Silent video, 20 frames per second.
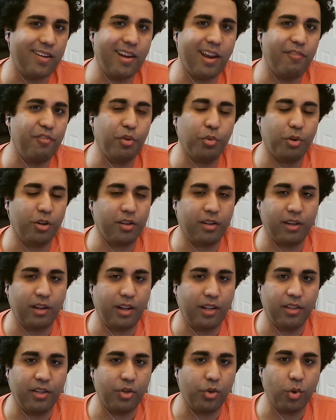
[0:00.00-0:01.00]
everyone
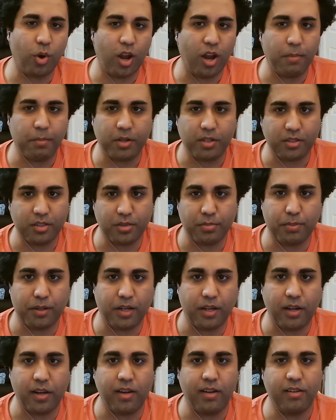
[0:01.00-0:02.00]
and their grandmas
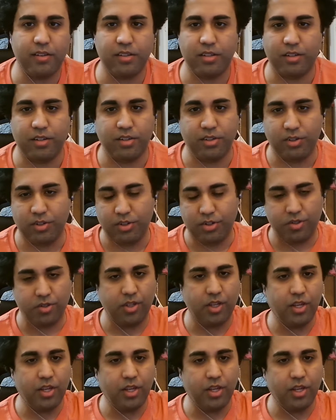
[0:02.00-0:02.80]
buy to, you know,